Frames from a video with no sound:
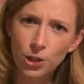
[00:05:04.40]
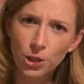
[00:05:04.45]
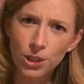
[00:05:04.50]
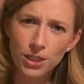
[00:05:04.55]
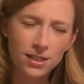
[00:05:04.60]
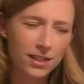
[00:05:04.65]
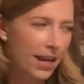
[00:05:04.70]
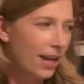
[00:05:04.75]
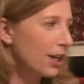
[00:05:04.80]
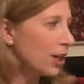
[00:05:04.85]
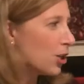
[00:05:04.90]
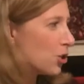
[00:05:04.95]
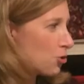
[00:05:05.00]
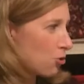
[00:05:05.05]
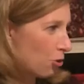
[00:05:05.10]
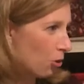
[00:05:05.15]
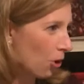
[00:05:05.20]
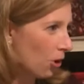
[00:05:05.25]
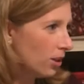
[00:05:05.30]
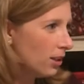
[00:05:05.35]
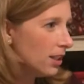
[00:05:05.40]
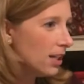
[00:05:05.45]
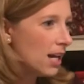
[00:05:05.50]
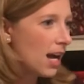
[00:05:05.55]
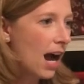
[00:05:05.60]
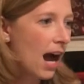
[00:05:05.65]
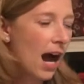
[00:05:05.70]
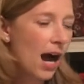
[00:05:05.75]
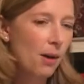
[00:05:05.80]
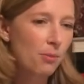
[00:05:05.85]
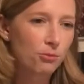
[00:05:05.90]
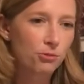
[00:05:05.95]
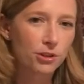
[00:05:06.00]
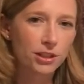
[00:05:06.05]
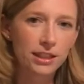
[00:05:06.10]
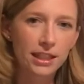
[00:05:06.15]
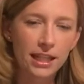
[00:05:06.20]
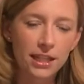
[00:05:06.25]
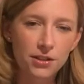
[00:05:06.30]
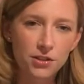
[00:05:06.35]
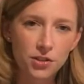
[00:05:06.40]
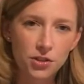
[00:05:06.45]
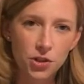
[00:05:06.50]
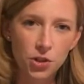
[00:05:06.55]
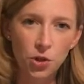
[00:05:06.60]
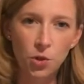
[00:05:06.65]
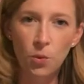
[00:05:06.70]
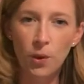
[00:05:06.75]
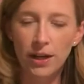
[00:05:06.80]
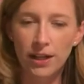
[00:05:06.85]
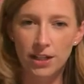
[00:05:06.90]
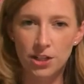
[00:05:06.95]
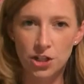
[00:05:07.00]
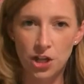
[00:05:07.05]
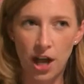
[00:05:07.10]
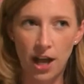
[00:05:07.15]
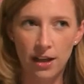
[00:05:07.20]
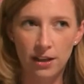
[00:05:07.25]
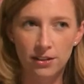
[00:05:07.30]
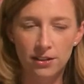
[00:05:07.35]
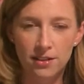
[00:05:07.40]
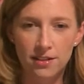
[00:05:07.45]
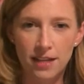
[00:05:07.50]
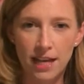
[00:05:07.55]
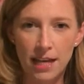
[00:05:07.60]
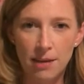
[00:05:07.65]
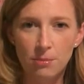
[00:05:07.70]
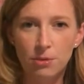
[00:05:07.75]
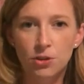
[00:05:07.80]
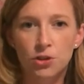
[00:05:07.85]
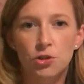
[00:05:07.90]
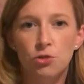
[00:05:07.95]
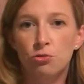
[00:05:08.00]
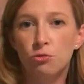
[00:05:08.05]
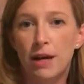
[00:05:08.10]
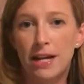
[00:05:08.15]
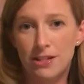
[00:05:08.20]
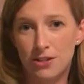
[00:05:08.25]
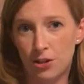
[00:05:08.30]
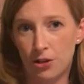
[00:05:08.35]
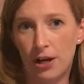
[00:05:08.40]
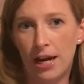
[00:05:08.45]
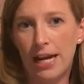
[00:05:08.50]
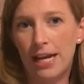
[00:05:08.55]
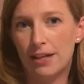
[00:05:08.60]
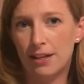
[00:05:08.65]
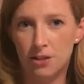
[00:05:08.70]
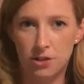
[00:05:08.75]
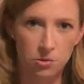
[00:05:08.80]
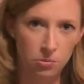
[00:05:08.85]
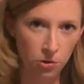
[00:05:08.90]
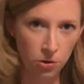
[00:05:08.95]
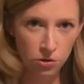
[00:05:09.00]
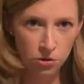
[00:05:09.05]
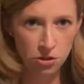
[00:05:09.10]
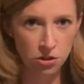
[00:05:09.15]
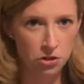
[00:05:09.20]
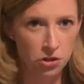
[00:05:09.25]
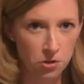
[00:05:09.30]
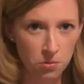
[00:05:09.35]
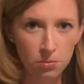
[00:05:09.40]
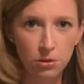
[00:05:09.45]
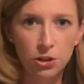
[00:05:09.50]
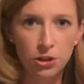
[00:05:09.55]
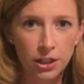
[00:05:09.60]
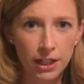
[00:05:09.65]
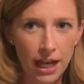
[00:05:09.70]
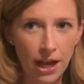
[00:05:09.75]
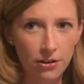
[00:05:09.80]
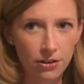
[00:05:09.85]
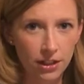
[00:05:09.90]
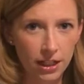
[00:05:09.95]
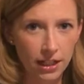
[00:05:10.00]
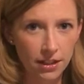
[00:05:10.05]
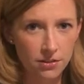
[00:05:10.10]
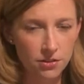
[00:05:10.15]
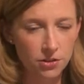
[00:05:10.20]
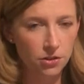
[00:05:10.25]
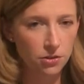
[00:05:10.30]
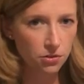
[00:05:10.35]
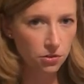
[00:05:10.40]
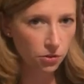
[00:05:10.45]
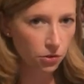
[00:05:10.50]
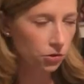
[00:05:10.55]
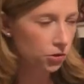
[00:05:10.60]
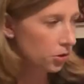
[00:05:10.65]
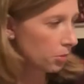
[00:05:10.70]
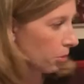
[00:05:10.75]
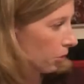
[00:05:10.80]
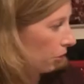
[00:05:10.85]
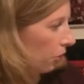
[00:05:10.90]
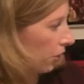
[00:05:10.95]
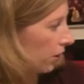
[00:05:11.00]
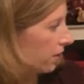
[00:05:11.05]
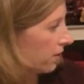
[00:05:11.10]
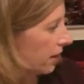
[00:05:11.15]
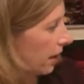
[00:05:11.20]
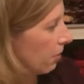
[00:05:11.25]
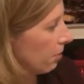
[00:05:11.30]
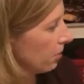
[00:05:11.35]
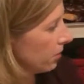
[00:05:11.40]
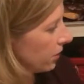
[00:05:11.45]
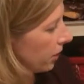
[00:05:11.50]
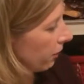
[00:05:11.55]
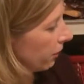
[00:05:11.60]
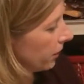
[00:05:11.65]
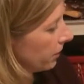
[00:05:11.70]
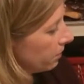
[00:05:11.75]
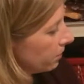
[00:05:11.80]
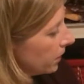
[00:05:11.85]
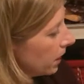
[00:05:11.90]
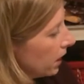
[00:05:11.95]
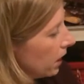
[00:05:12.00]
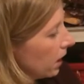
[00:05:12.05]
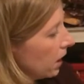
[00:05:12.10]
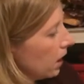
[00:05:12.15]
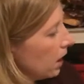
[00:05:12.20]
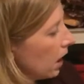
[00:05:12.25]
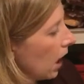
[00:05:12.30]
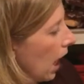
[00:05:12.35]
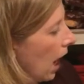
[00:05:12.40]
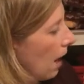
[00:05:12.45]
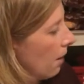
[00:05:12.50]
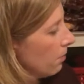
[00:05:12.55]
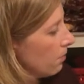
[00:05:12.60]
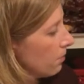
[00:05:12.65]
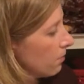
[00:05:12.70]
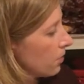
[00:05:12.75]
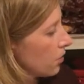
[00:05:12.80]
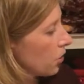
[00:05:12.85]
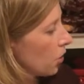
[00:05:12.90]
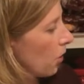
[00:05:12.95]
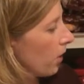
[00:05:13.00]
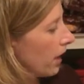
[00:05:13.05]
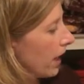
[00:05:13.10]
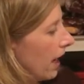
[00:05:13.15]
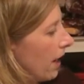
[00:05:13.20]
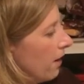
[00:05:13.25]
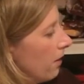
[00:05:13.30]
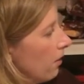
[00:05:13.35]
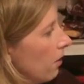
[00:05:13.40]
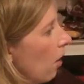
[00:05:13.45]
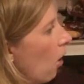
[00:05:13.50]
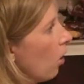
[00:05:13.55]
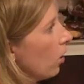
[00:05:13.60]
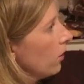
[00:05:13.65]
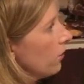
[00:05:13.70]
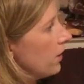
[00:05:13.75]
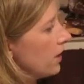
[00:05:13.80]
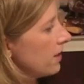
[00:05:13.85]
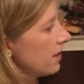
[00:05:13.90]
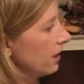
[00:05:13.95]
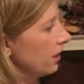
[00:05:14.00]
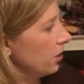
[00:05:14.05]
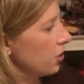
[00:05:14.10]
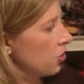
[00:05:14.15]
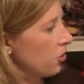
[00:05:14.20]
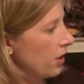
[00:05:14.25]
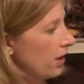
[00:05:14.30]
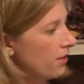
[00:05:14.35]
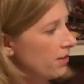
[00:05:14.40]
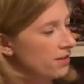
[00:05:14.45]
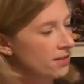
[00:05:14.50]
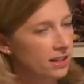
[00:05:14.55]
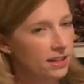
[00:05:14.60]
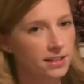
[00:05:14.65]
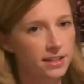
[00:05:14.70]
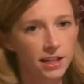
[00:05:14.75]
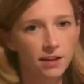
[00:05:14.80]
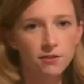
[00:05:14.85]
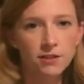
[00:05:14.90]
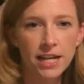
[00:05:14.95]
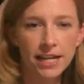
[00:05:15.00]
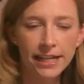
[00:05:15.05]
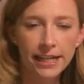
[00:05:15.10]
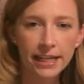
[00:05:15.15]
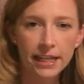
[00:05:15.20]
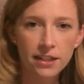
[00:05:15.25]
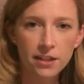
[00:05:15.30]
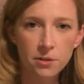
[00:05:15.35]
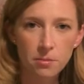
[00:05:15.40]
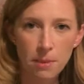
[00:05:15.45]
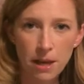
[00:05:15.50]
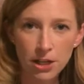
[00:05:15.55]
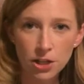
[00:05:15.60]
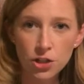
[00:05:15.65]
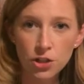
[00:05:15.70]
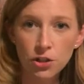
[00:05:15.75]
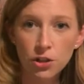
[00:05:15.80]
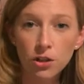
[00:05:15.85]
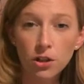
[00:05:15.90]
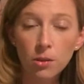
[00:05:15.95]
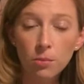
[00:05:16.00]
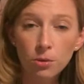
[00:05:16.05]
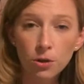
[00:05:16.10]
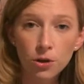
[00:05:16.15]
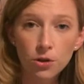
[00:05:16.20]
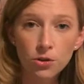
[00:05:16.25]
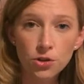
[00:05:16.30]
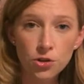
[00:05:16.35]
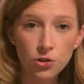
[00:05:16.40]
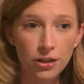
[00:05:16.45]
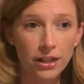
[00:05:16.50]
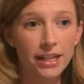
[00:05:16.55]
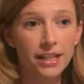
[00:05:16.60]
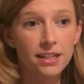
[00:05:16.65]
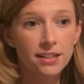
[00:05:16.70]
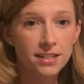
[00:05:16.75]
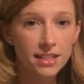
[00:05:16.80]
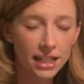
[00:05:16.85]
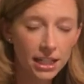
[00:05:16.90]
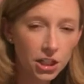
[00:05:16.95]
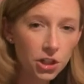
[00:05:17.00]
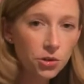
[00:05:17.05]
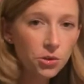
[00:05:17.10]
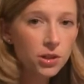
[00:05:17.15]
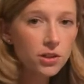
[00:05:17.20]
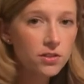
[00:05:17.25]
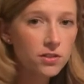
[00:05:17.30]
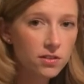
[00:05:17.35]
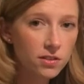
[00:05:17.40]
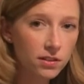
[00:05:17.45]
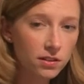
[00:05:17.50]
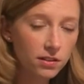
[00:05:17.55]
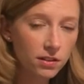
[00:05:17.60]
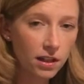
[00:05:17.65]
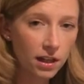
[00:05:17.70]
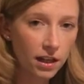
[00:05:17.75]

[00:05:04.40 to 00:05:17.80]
hard to say, control relates to when a child is able to raise their hand as opposed to just blurting out an answer. So those are both examples of it. So again, all of these illustrate this idea of taking a dimensional approach or a continuous